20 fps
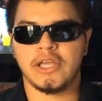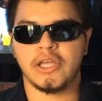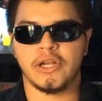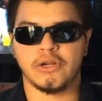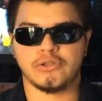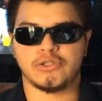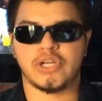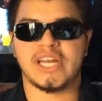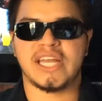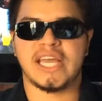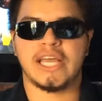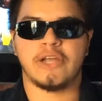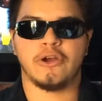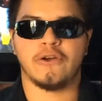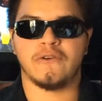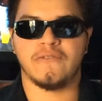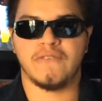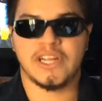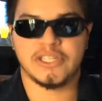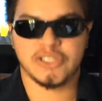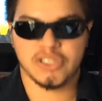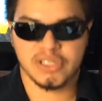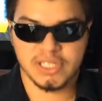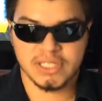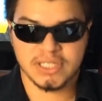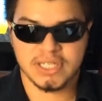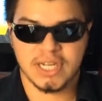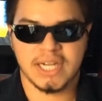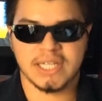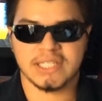trying to get your revenge on these
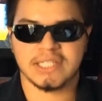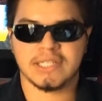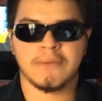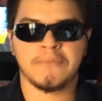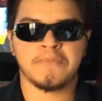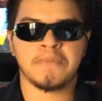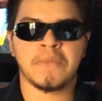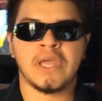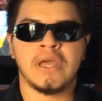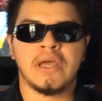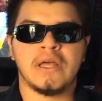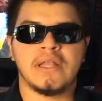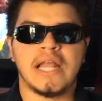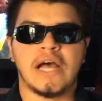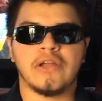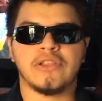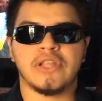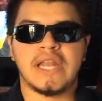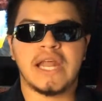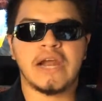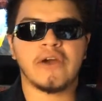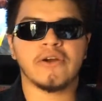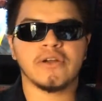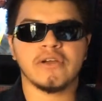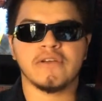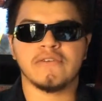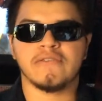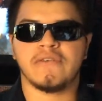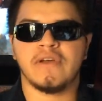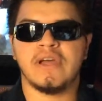guys. Now, the
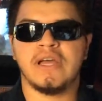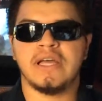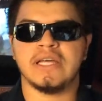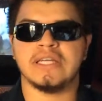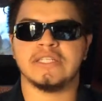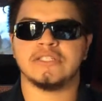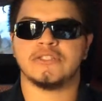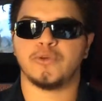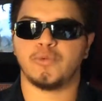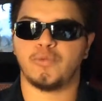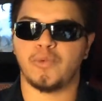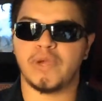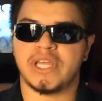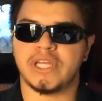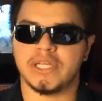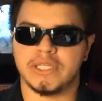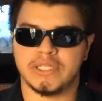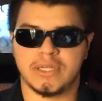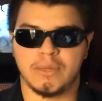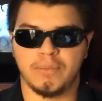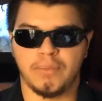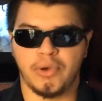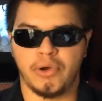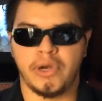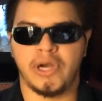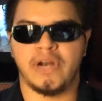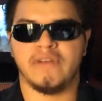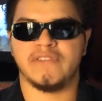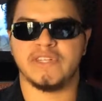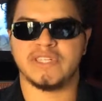narrative is the weakest component
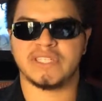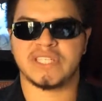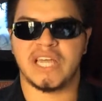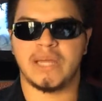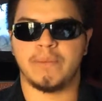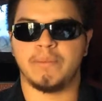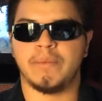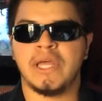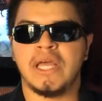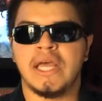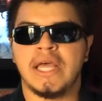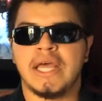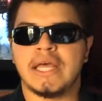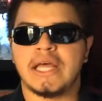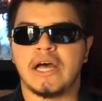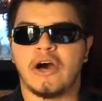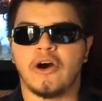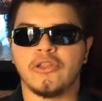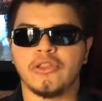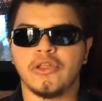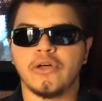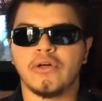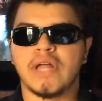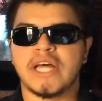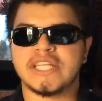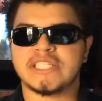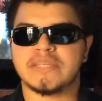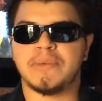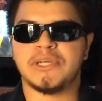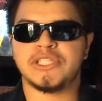of this game. Although,
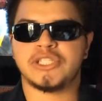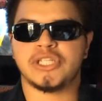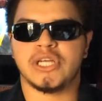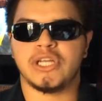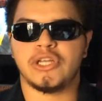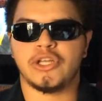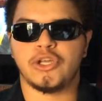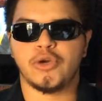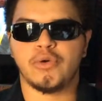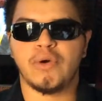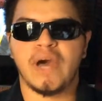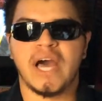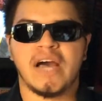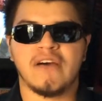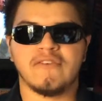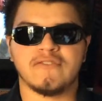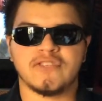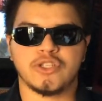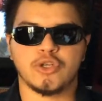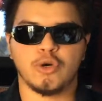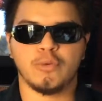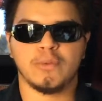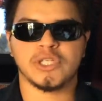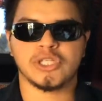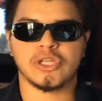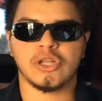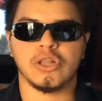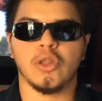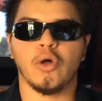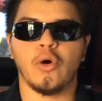as I mentioned, you have so much
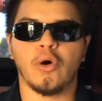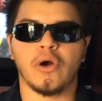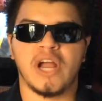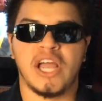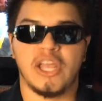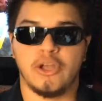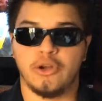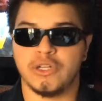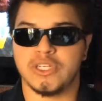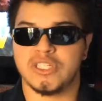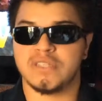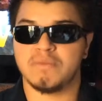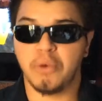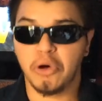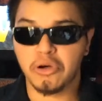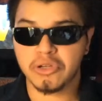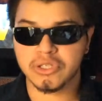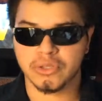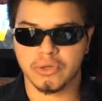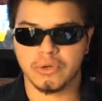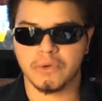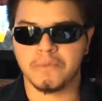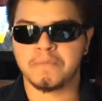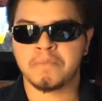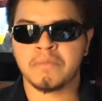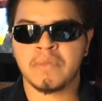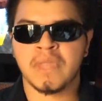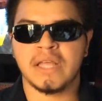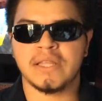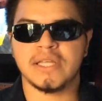lore at your disposal,
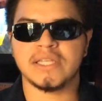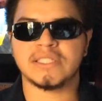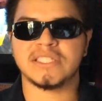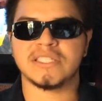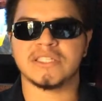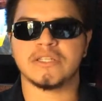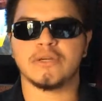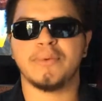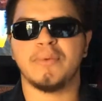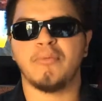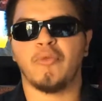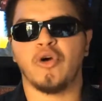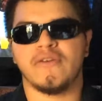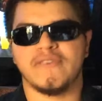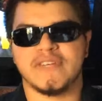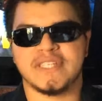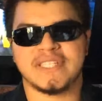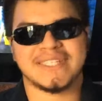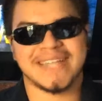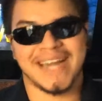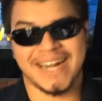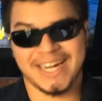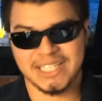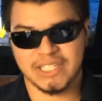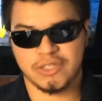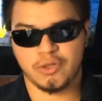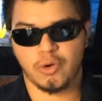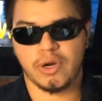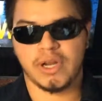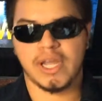this is a little bit more of a side
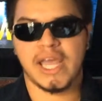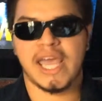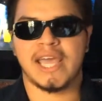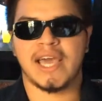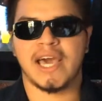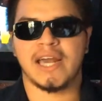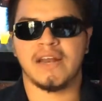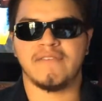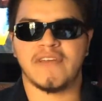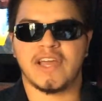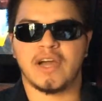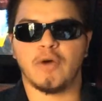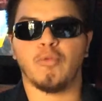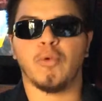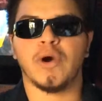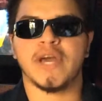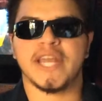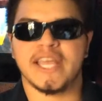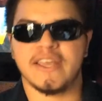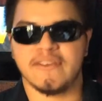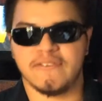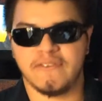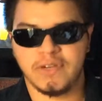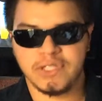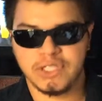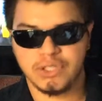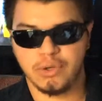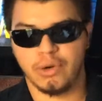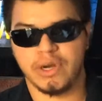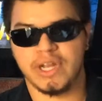story, a kind of like a what-if
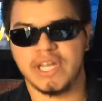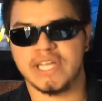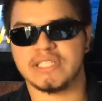story.